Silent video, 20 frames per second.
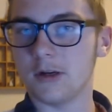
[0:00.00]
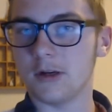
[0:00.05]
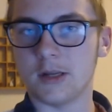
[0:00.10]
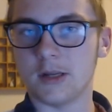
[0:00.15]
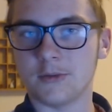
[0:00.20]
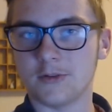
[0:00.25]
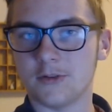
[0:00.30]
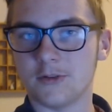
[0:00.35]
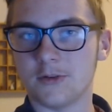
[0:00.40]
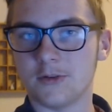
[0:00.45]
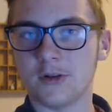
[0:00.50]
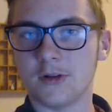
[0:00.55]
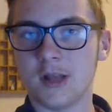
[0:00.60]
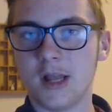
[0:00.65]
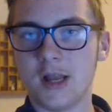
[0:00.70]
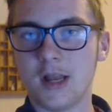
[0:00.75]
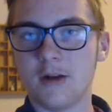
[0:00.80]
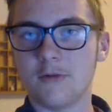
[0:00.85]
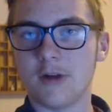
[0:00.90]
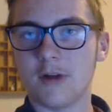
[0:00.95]
episode
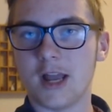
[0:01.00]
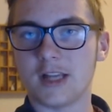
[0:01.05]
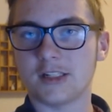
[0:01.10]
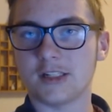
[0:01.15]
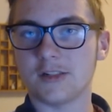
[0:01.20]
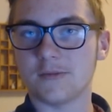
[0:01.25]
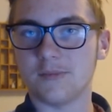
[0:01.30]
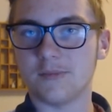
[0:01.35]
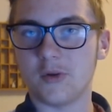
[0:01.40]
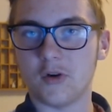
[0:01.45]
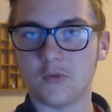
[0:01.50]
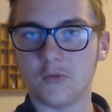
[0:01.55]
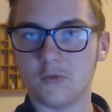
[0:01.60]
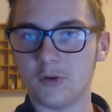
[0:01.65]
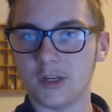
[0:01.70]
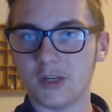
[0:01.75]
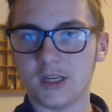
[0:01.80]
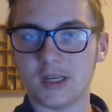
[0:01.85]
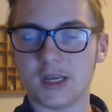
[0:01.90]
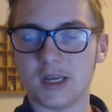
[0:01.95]
Reaction per week.